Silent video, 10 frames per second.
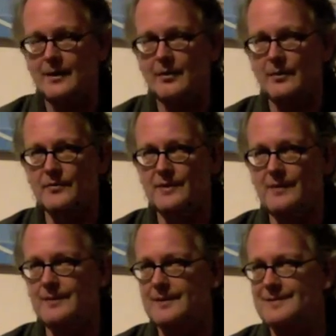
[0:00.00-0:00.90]
Homo
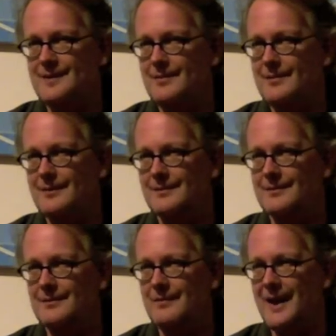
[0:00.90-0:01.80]
sapiens
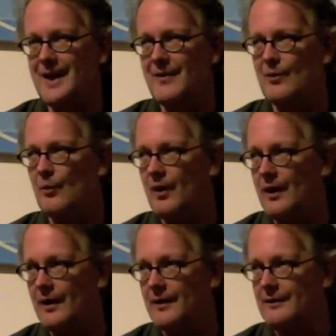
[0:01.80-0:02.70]
sapiens, man the
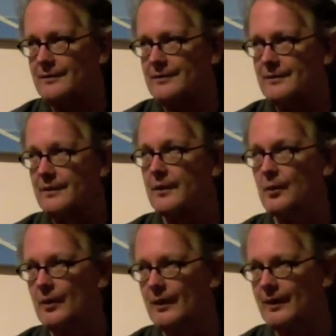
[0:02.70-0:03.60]
wise,
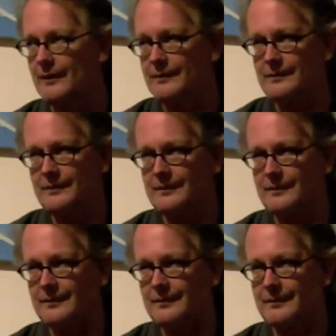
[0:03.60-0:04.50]
the wise.
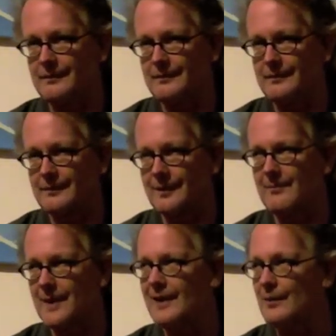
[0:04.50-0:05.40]

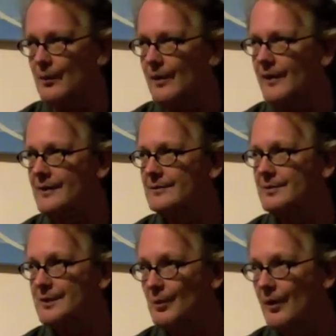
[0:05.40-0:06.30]
Not man the wise,
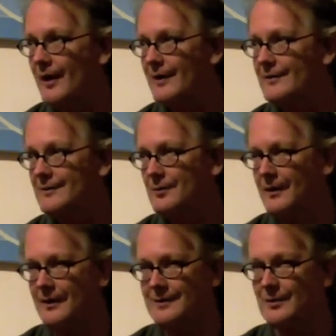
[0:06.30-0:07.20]
but the wise, the
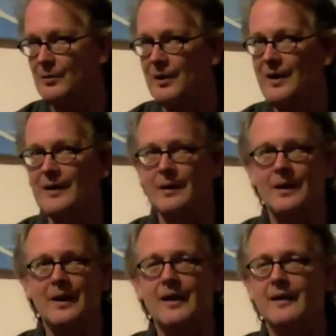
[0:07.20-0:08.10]
wise.
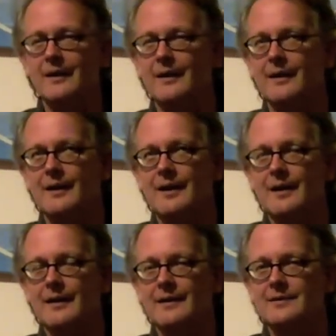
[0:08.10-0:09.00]
The
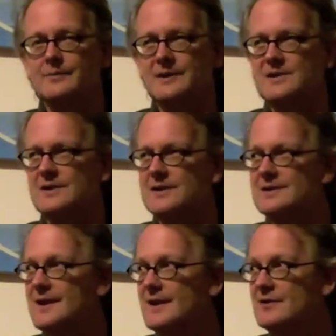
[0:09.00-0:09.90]
species
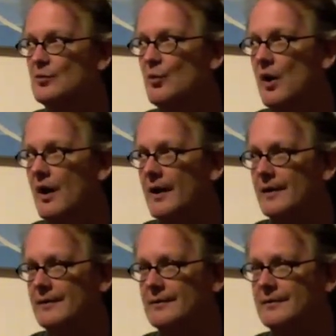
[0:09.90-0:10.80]
that is
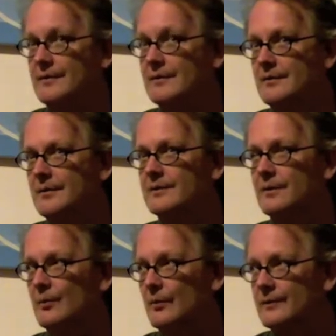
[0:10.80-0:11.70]
wise to its
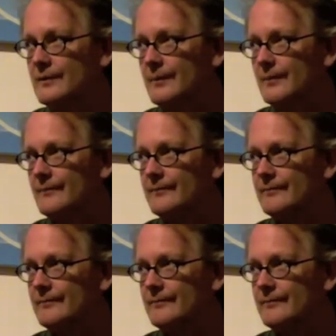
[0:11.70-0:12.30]
own wisdom.